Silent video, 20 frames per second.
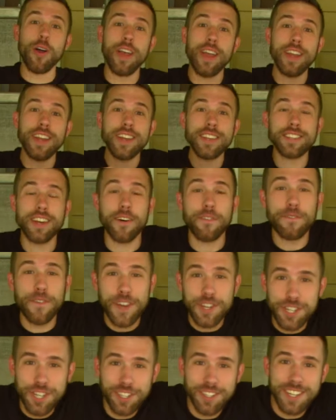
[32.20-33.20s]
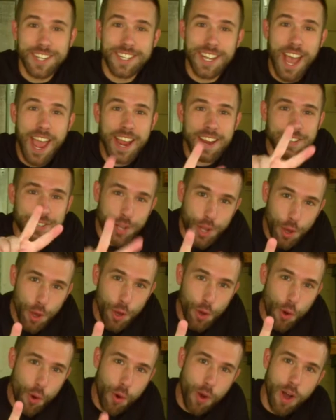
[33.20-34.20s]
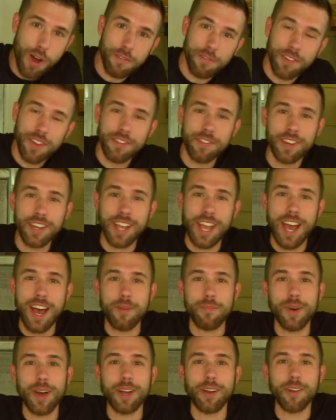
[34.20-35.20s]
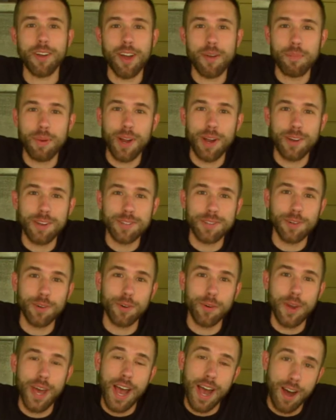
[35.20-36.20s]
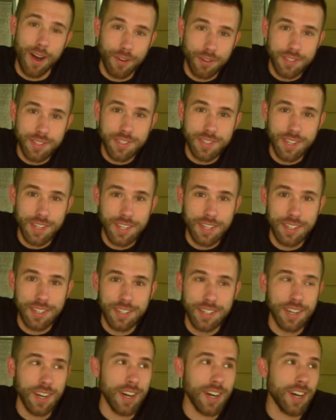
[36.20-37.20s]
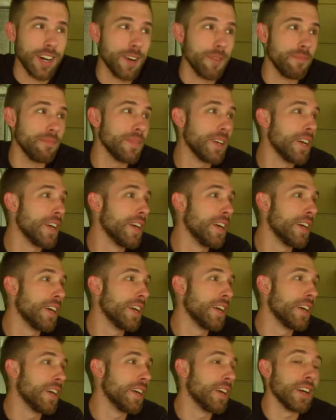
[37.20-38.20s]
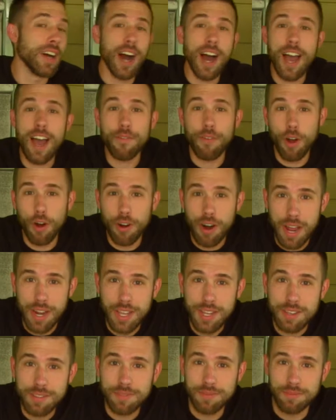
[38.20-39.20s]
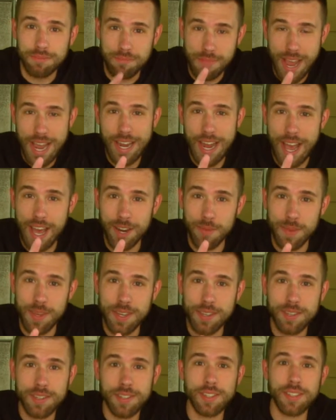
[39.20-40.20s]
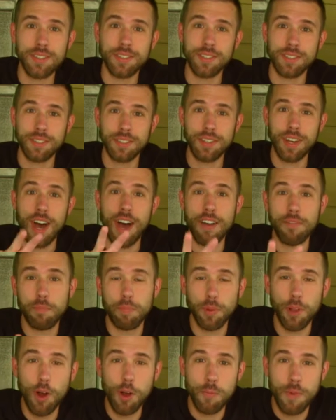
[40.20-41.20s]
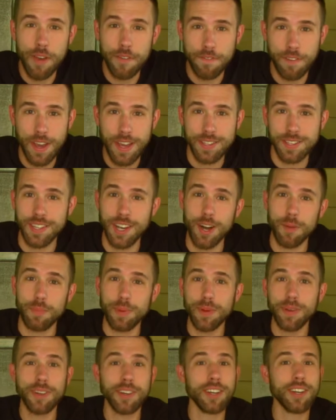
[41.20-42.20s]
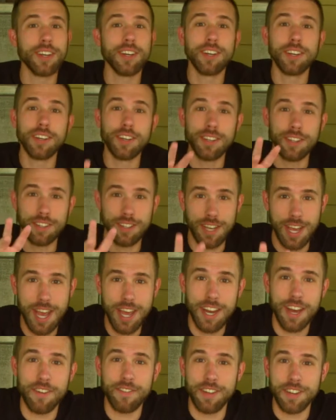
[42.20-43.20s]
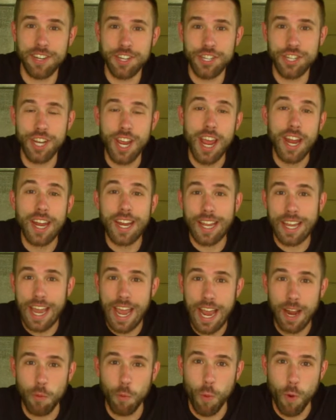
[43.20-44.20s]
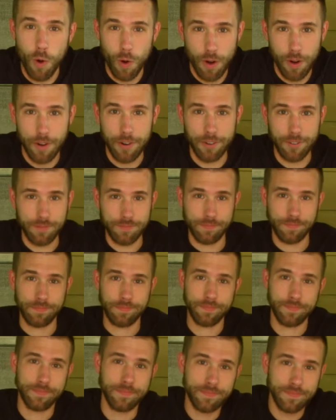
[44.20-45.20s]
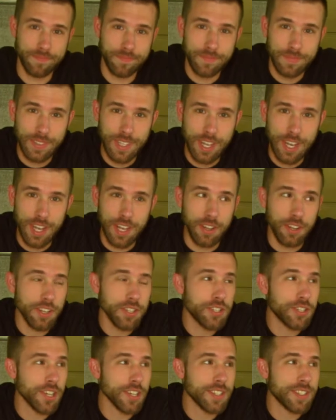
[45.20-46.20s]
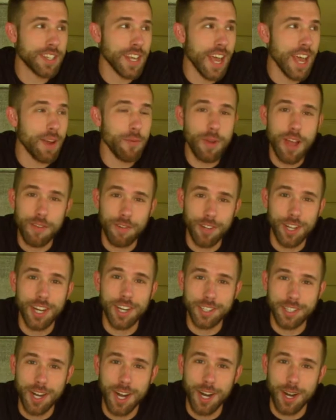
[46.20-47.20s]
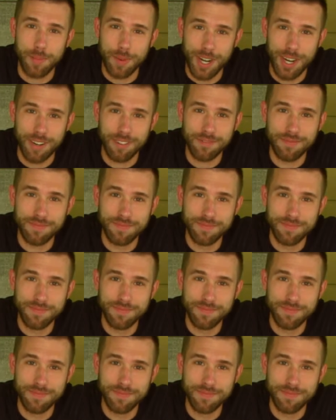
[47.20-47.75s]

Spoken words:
it is officially day 2 of living at my grandparents' old house. I have already made enemies, I've blown my face up, and I've initiated a gang war. Let's just say we have a lot to talk about.